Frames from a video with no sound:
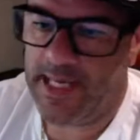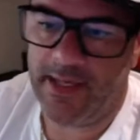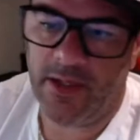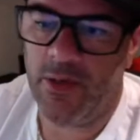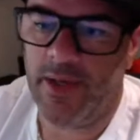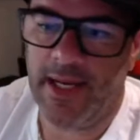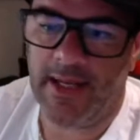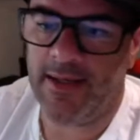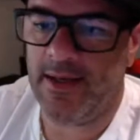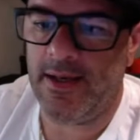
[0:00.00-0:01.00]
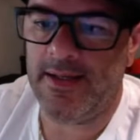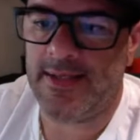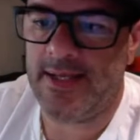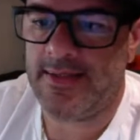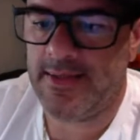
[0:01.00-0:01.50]
Let go and let God,
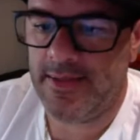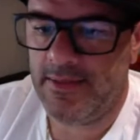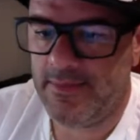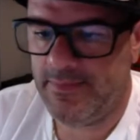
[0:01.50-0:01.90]
as I say.